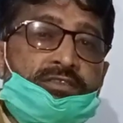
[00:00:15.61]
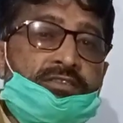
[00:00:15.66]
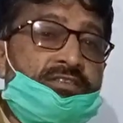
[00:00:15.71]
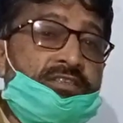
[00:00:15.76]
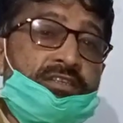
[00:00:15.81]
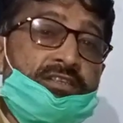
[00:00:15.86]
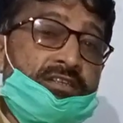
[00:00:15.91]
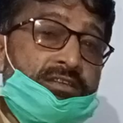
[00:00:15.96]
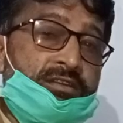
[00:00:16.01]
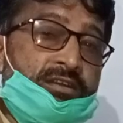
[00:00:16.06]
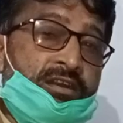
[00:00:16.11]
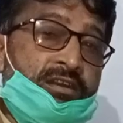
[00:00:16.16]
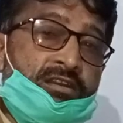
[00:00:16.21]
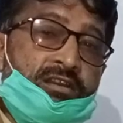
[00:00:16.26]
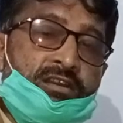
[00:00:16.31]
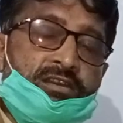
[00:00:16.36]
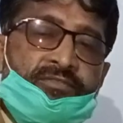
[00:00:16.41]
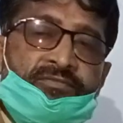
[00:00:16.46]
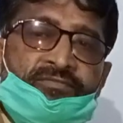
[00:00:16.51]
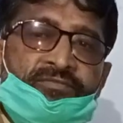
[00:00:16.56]
There
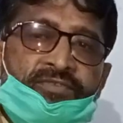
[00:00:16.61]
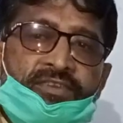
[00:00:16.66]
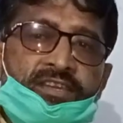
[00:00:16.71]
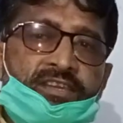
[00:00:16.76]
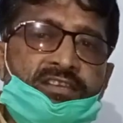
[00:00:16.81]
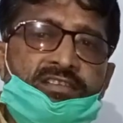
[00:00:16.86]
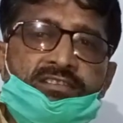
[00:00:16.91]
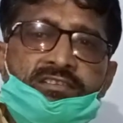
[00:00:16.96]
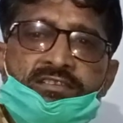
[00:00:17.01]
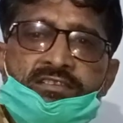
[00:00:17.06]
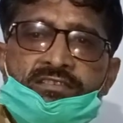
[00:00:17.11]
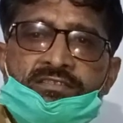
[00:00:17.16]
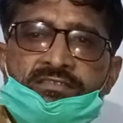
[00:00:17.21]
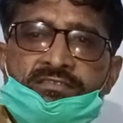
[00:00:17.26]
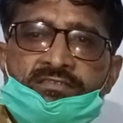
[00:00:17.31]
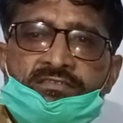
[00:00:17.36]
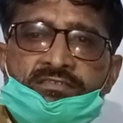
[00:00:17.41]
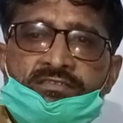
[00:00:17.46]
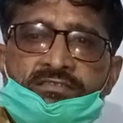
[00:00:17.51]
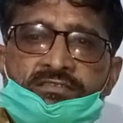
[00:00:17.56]
are
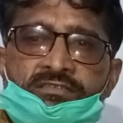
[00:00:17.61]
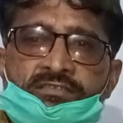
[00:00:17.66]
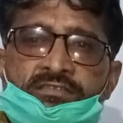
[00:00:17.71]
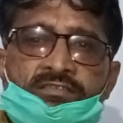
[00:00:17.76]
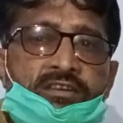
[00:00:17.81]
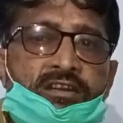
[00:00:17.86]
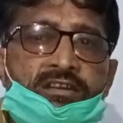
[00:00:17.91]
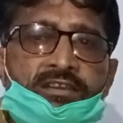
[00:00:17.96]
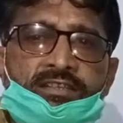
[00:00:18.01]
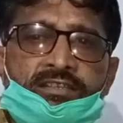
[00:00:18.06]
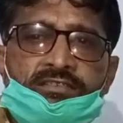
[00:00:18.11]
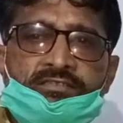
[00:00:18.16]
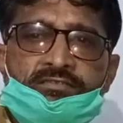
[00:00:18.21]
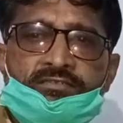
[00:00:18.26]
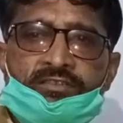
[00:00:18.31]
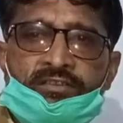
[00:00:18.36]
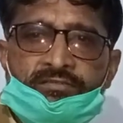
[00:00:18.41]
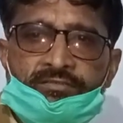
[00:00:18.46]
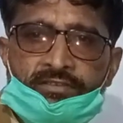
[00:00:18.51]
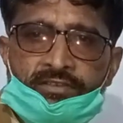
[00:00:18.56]
various kinds
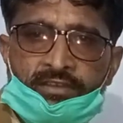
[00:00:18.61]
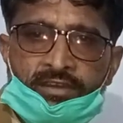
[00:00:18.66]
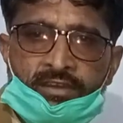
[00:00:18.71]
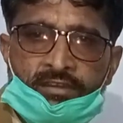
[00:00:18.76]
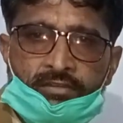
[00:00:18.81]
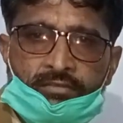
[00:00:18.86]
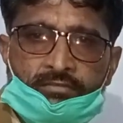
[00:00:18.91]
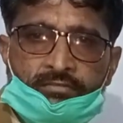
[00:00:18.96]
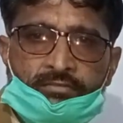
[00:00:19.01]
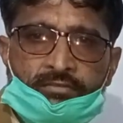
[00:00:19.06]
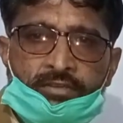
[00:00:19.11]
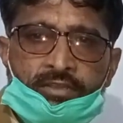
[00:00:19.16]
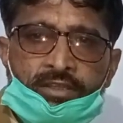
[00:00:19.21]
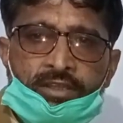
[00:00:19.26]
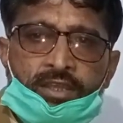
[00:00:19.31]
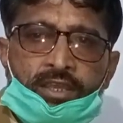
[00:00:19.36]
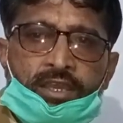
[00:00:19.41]
of noun,